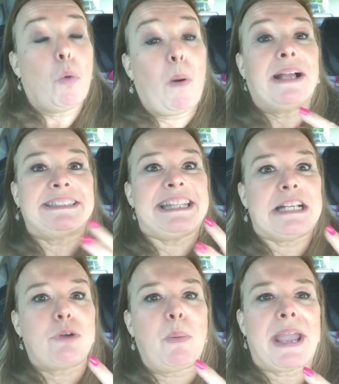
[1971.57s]
Well, see,
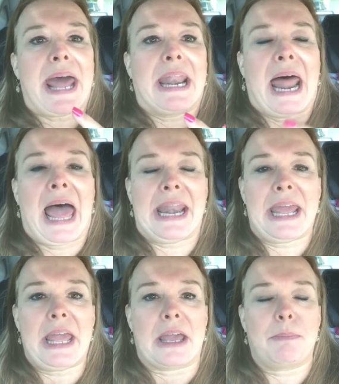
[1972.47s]
that's what we got to line
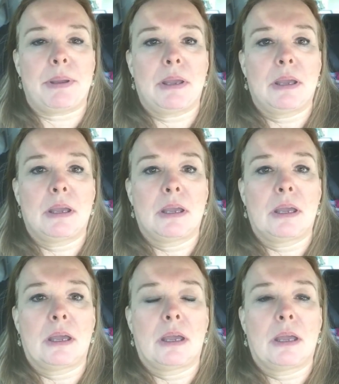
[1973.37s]
up.
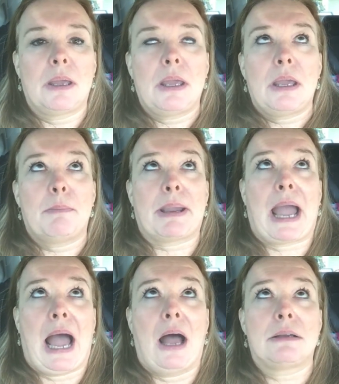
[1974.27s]

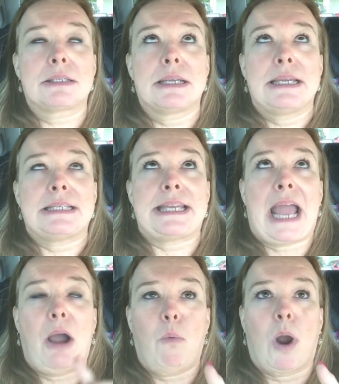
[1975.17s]
Because, see,
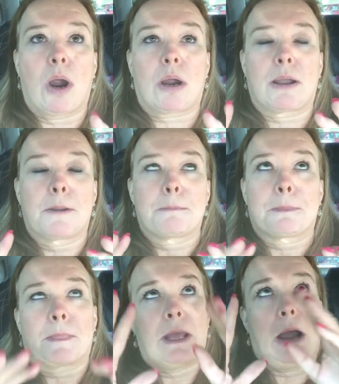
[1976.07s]
I worked
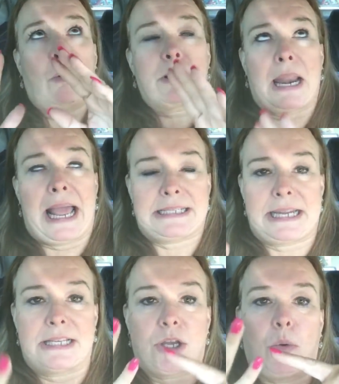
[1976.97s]
last
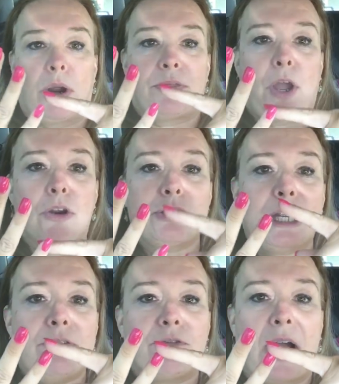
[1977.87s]
night, so I worked
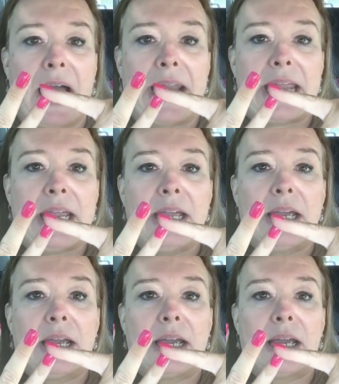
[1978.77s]
Thursday, Friday.
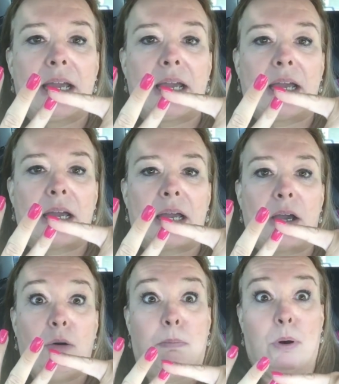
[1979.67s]

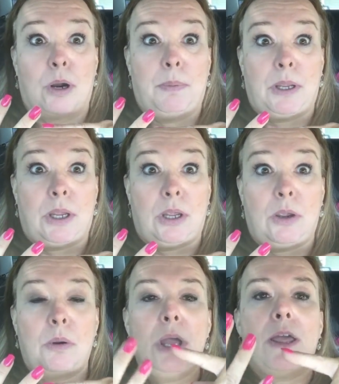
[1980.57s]
Oh,
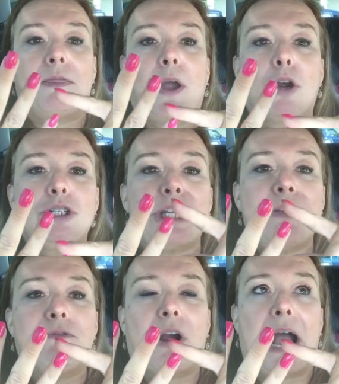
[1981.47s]
barbecue.
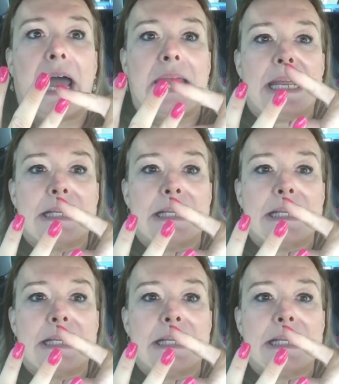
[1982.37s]
Thursday, Friday,